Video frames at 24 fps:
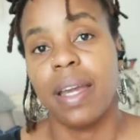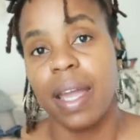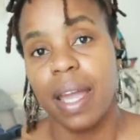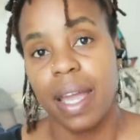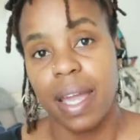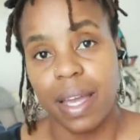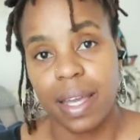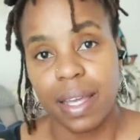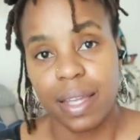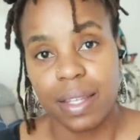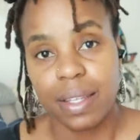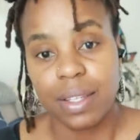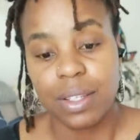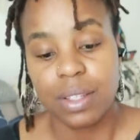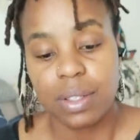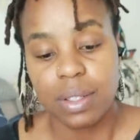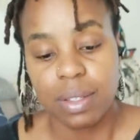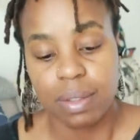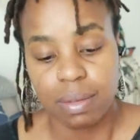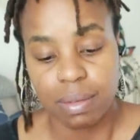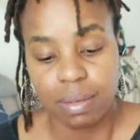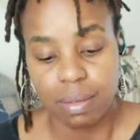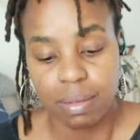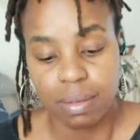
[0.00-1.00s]

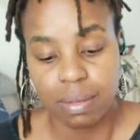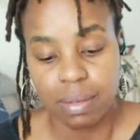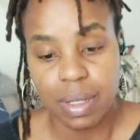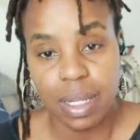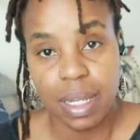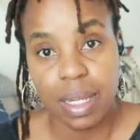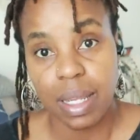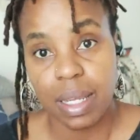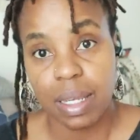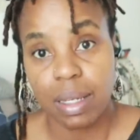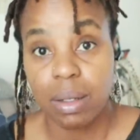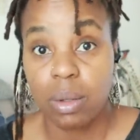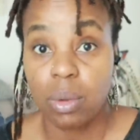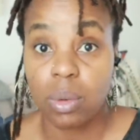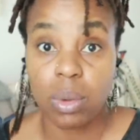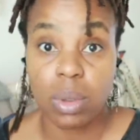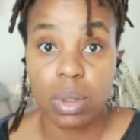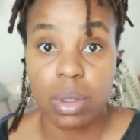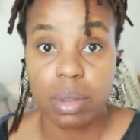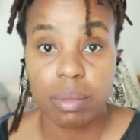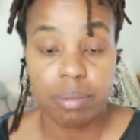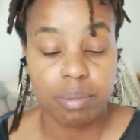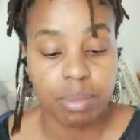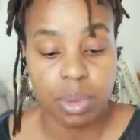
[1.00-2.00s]
and knitting
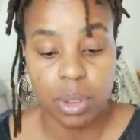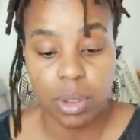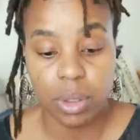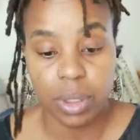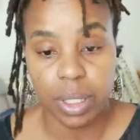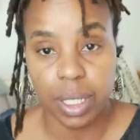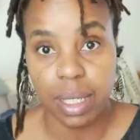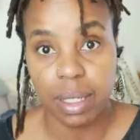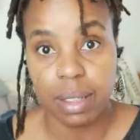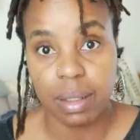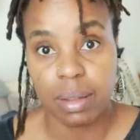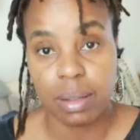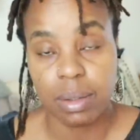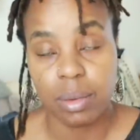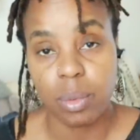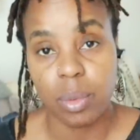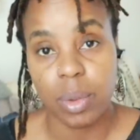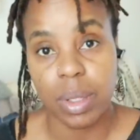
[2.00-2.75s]
or purling